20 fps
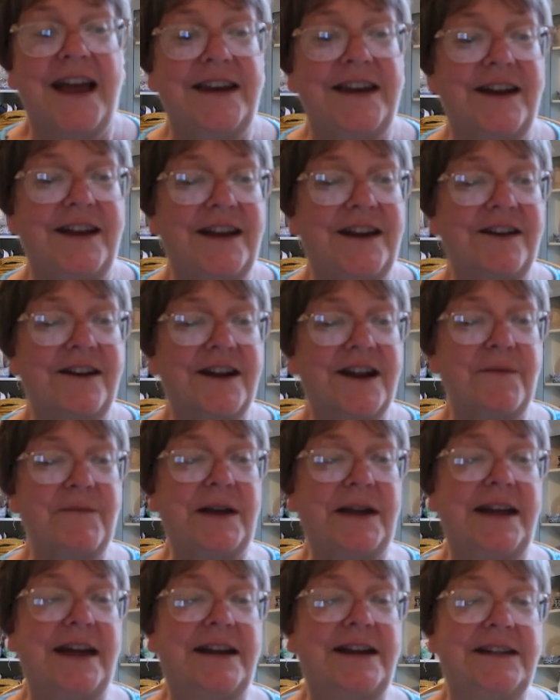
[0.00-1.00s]
Now in our come
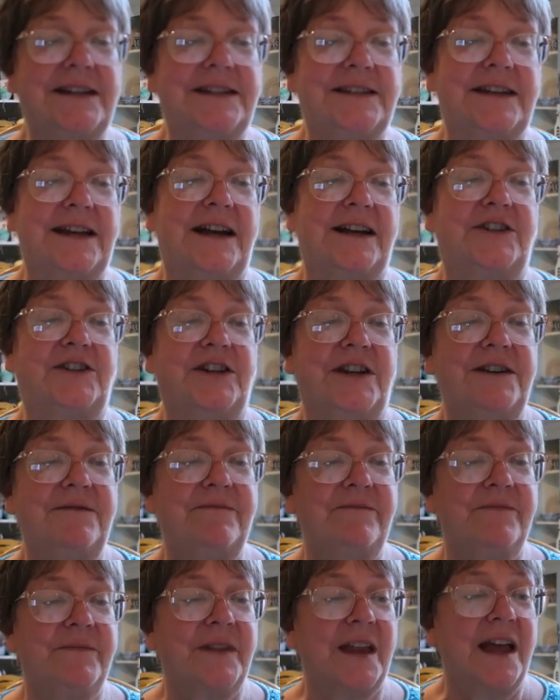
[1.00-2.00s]
and get it
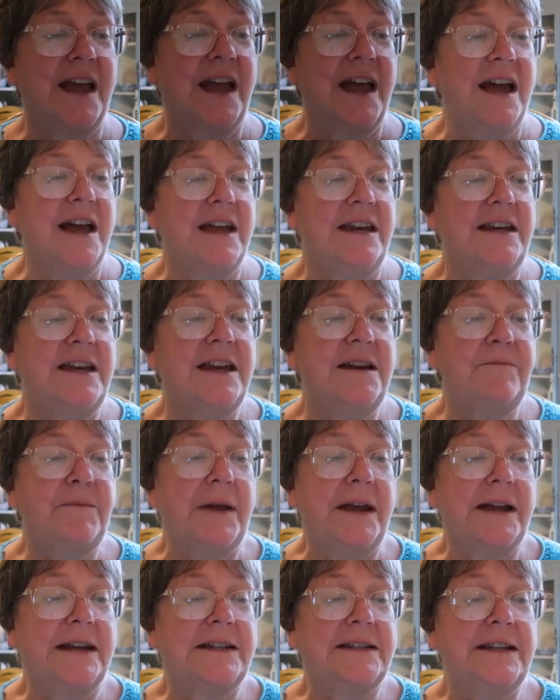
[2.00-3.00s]
section,
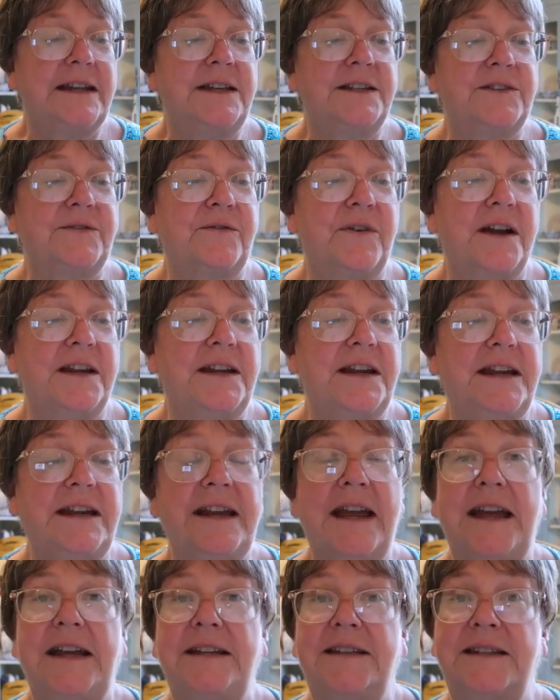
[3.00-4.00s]
Knitpicks is
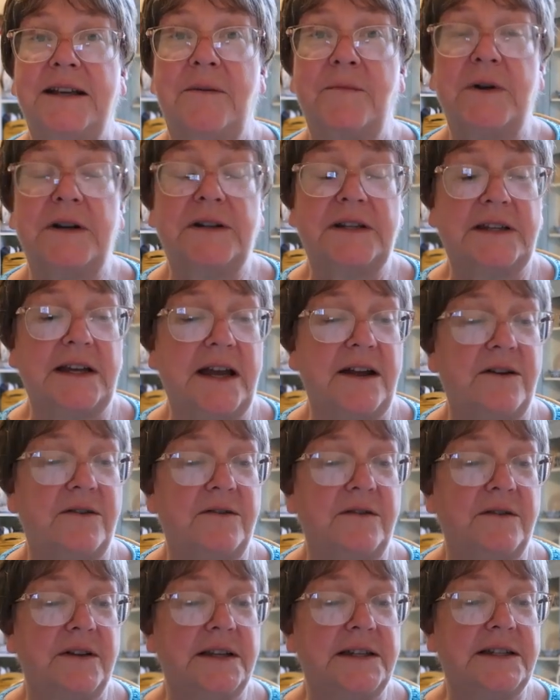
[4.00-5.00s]
running a summer
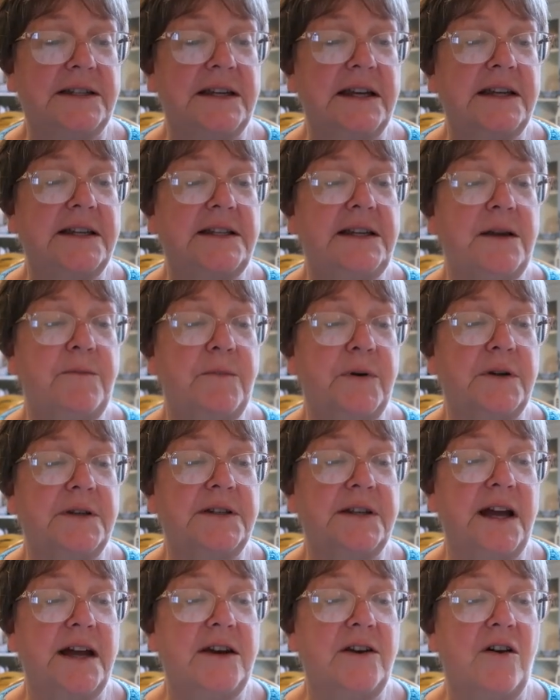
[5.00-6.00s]
sale,
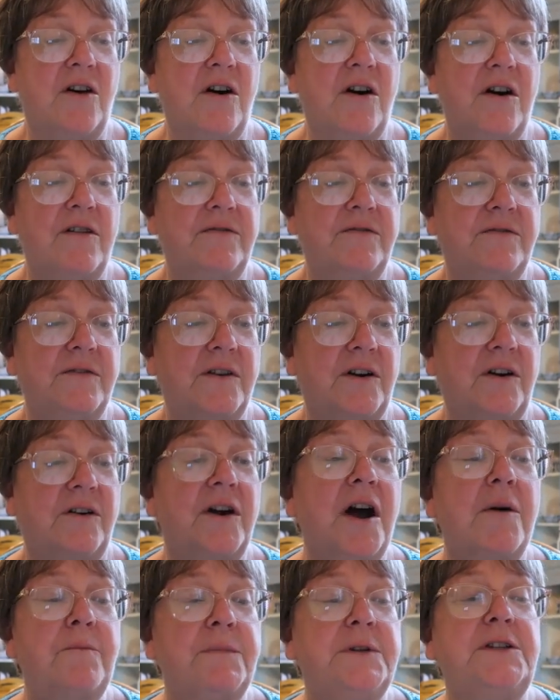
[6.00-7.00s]
60% off
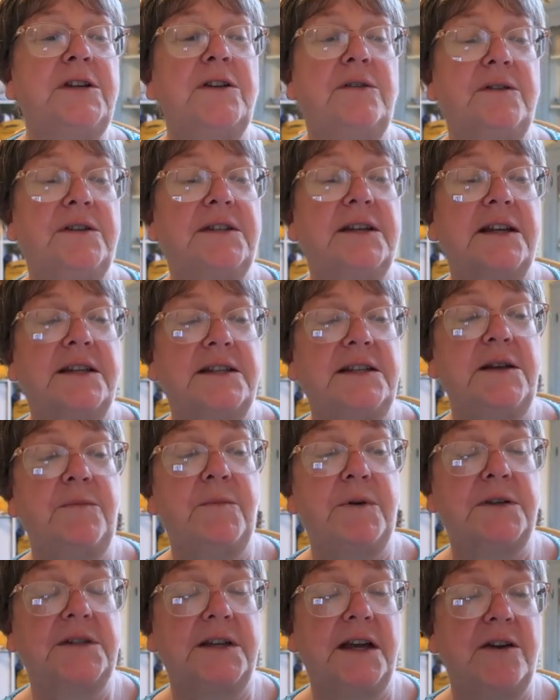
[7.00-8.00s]
or up to
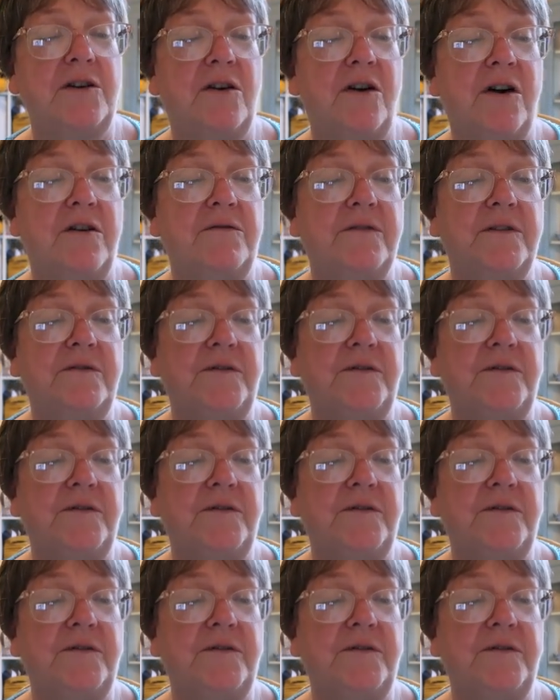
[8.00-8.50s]
60% off